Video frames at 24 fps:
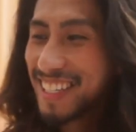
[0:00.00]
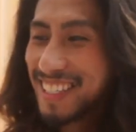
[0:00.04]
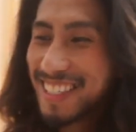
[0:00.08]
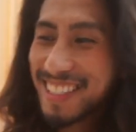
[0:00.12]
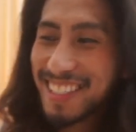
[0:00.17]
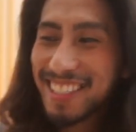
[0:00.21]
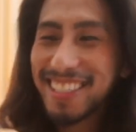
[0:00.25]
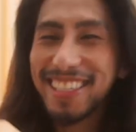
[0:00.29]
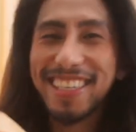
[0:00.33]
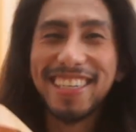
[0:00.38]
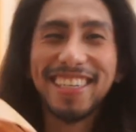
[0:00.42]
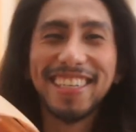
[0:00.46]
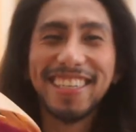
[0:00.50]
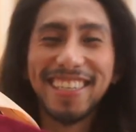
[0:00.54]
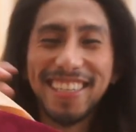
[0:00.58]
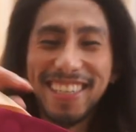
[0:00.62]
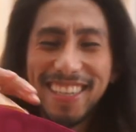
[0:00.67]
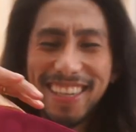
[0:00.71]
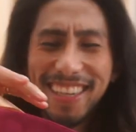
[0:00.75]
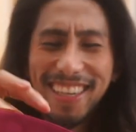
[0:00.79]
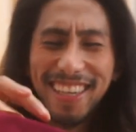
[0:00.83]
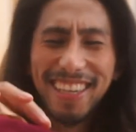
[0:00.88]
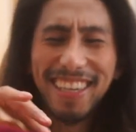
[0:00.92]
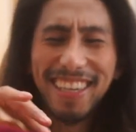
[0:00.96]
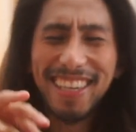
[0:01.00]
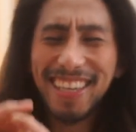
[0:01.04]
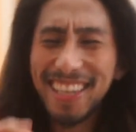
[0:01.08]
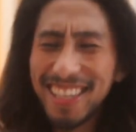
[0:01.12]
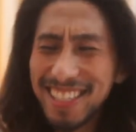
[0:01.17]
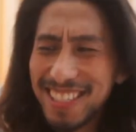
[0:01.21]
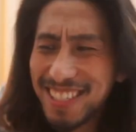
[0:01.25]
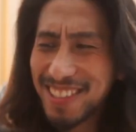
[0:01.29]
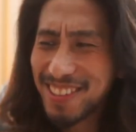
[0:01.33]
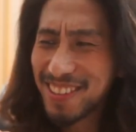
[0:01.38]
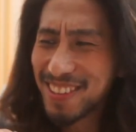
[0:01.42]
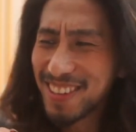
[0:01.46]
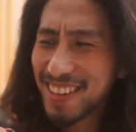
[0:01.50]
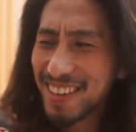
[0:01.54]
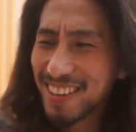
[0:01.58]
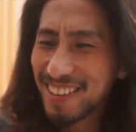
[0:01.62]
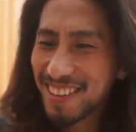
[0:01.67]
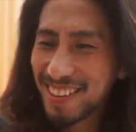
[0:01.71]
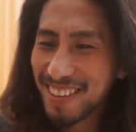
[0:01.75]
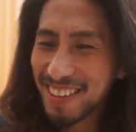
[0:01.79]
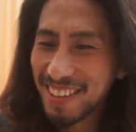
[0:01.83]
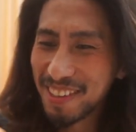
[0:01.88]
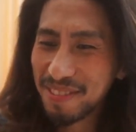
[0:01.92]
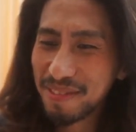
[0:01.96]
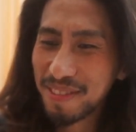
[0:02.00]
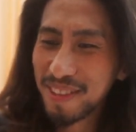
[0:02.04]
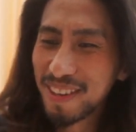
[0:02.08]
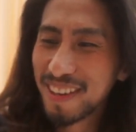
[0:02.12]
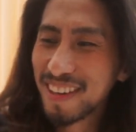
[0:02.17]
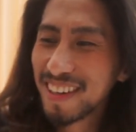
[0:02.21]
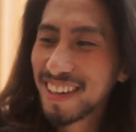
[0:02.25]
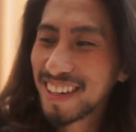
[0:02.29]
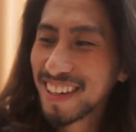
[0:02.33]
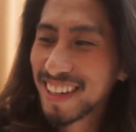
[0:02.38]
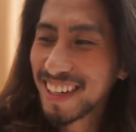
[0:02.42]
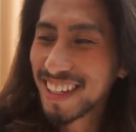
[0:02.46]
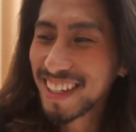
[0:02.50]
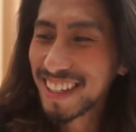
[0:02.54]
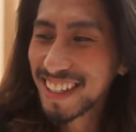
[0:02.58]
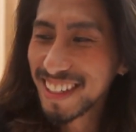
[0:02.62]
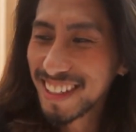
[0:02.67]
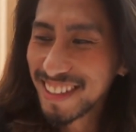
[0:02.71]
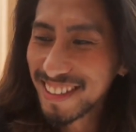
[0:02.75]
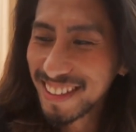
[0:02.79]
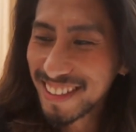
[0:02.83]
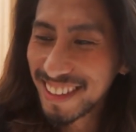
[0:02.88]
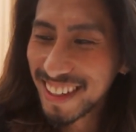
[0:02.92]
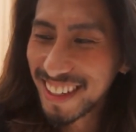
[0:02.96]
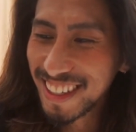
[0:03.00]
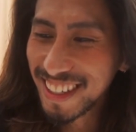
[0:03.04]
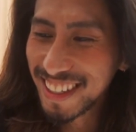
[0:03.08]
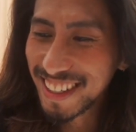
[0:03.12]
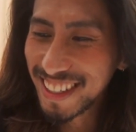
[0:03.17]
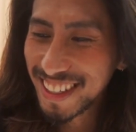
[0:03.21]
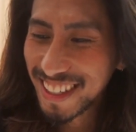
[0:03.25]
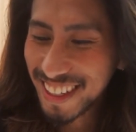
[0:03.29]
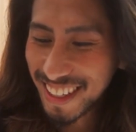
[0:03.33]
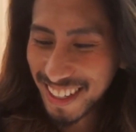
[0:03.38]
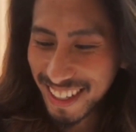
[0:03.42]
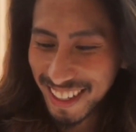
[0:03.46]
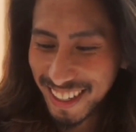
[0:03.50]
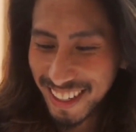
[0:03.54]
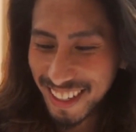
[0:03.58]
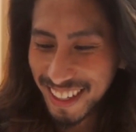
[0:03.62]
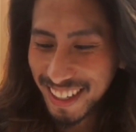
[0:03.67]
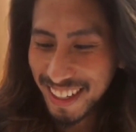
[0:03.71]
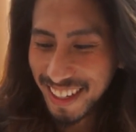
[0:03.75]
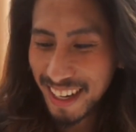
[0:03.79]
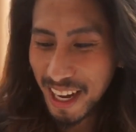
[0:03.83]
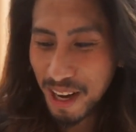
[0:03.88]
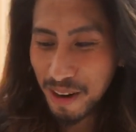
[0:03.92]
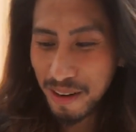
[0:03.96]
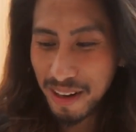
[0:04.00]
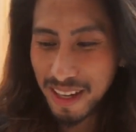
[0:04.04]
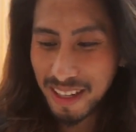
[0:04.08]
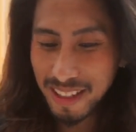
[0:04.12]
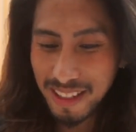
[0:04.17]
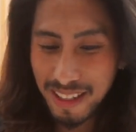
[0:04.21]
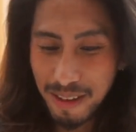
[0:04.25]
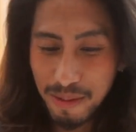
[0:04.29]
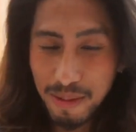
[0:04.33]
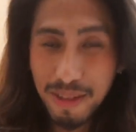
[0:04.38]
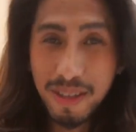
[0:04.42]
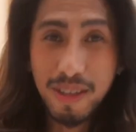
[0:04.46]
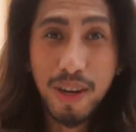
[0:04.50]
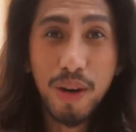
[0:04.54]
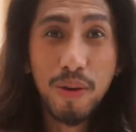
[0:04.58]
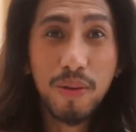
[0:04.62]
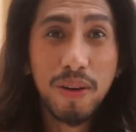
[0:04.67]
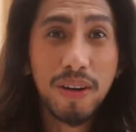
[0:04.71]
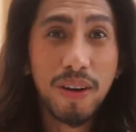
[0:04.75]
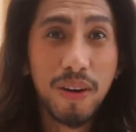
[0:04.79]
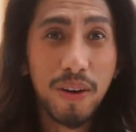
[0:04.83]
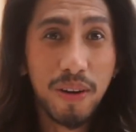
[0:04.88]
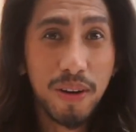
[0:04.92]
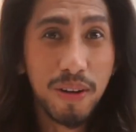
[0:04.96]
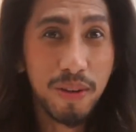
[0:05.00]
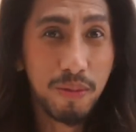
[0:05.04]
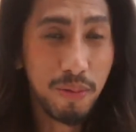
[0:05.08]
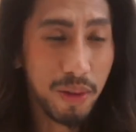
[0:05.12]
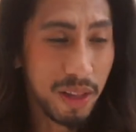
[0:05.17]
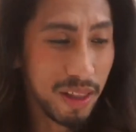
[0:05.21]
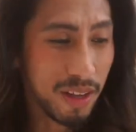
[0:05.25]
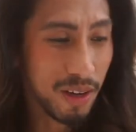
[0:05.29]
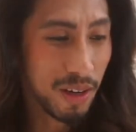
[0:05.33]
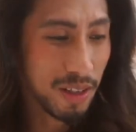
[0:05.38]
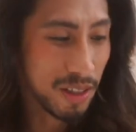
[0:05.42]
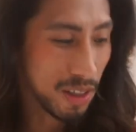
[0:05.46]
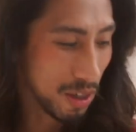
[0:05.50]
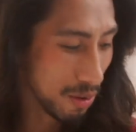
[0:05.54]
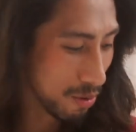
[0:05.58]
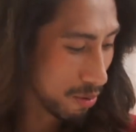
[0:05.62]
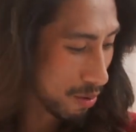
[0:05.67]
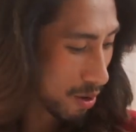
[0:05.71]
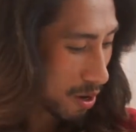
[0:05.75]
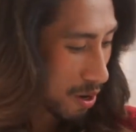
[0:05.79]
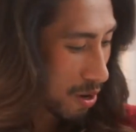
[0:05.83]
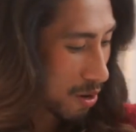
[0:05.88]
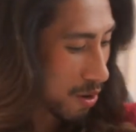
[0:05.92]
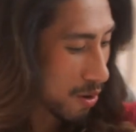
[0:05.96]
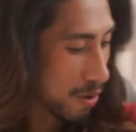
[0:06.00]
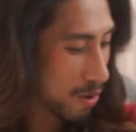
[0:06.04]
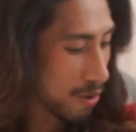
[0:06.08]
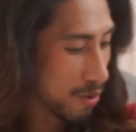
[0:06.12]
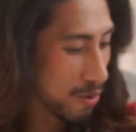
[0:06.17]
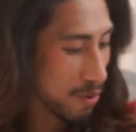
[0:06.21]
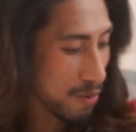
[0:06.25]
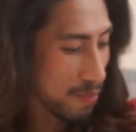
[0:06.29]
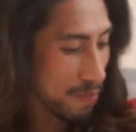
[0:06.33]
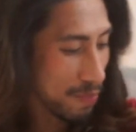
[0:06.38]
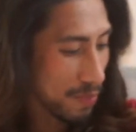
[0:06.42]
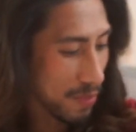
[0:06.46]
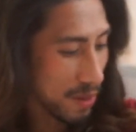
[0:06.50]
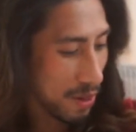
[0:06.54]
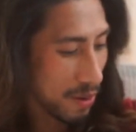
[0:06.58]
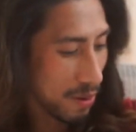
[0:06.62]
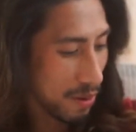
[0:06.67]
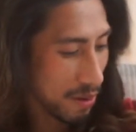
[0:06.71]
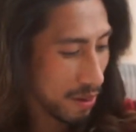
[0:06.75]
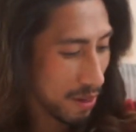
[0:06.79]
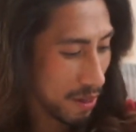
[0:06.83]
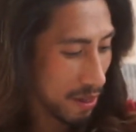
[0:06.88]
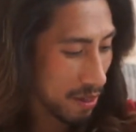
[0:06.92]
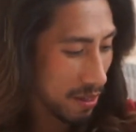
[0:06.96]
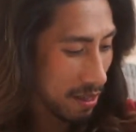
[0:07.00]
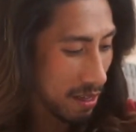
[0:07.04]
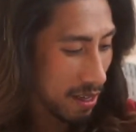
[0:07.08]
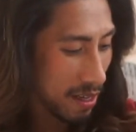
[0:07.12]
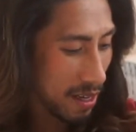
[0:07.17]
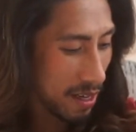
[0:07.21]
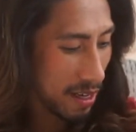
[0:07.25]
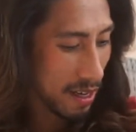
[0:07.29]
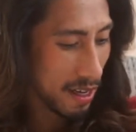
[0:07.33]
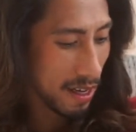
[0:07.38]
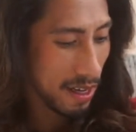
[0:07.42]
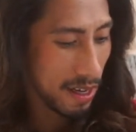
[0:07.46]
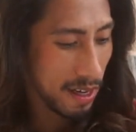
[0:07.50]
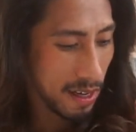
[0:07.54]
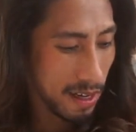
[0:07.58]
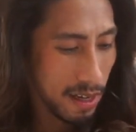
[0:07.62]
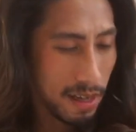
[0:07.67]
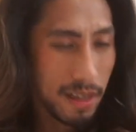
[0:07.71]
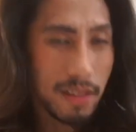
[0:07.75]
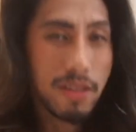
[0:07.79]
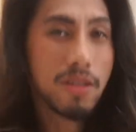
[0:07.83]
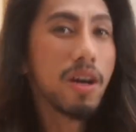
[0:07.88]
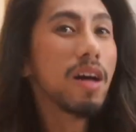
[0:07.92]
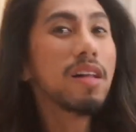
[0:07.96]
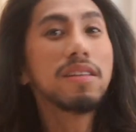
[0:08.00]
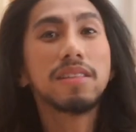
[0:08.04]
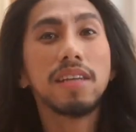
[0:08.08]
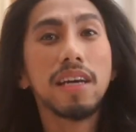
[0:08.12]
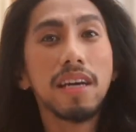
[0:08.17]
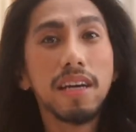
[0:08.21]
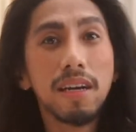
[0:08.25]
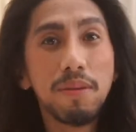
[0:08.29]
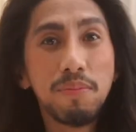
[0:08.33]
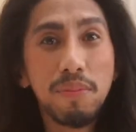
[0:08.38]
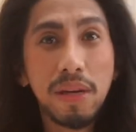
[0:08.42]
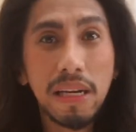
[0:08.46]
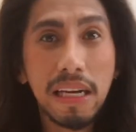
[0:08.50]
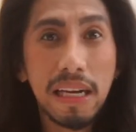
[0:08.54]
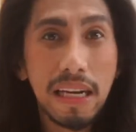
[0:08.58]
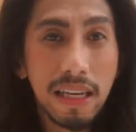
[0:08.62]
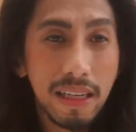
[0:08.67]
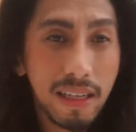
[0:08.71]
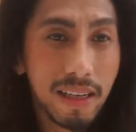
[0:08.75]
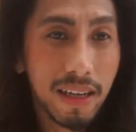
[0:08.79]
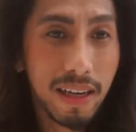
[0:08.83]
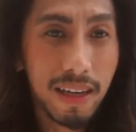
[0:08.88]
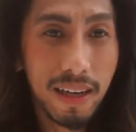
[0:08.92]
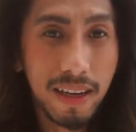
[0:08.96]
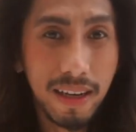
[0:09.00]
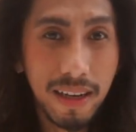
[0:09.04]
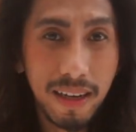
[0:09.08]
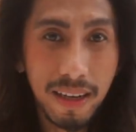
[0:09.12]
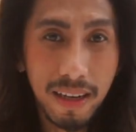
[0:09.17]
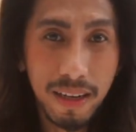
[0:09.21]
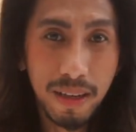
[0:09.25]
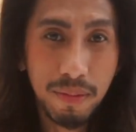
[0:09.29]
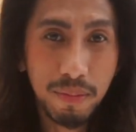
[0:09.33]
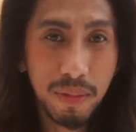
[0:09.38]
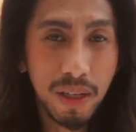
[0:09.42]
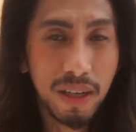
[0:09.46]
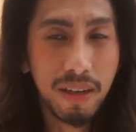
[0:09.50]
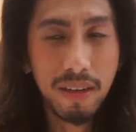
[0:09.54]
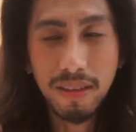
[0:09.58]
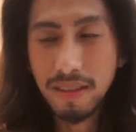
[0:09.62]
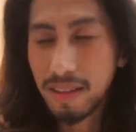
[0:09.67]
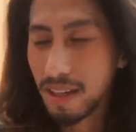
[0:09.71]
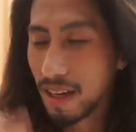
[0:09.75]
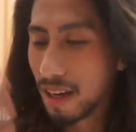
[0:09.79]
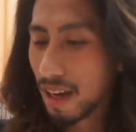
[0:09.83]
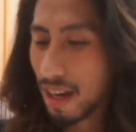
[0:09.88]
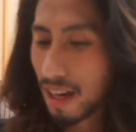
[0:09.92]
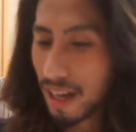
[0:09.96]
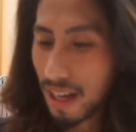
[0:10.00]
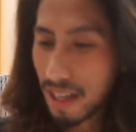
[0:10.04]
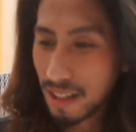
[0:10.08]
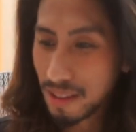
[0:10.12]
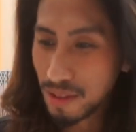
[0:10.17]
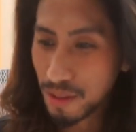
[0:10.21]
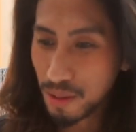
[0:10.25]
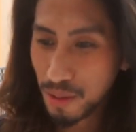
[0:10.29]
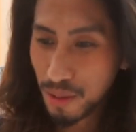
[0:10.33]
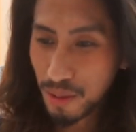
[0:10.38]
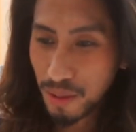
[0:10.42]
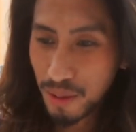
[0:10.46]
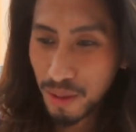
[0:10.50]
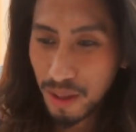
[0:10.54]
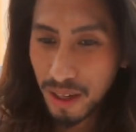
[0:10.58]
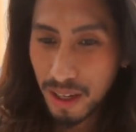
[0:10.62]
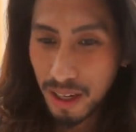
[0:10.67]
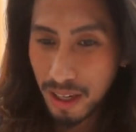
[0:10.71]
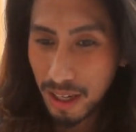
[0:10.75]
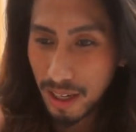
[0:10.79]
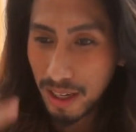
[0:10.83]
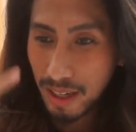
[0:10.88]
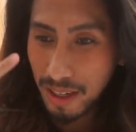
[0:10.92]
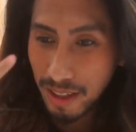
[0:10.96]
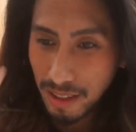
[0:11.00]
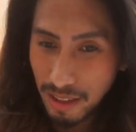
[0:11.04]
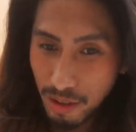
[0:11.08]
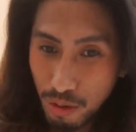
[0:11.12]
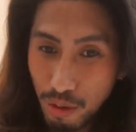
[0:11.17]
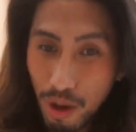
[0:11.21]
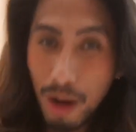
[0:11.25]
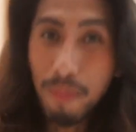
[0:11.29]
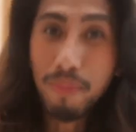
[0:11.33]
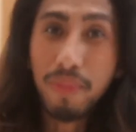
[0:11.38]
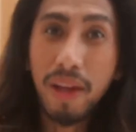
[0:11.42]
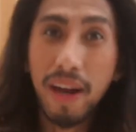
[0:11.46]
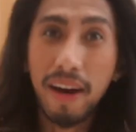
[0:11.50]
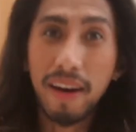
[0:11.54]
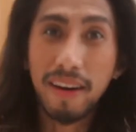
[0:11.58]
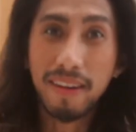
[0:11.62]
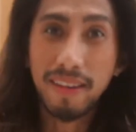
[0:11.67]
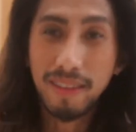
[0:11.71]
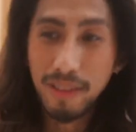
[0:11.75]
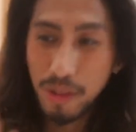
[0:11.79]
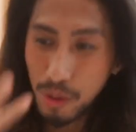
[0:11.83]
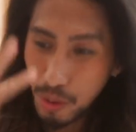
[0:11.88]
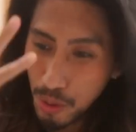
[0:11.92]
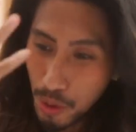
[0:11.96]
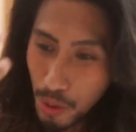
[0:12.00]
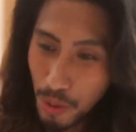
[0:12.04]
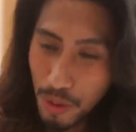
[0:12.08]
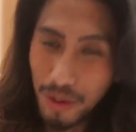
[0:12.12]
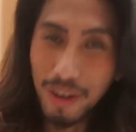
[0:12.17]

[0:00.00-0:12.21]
it is your card. I forgot. Oh. My. Now, let's see what's going on with your tarot, okay? So I'll take a minute, um, you know, it's like I like to to come there, to go